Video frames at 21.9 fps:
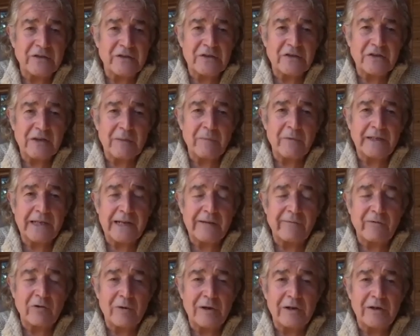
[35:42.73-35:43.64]
There's something that
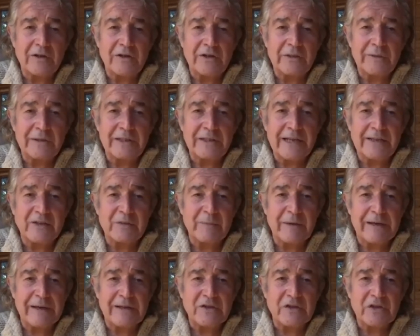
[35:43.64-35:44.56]
everyone can do in that
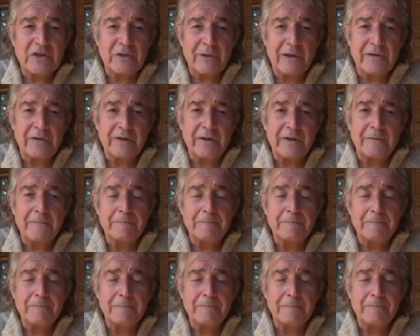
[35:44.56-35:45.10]
space too, I think.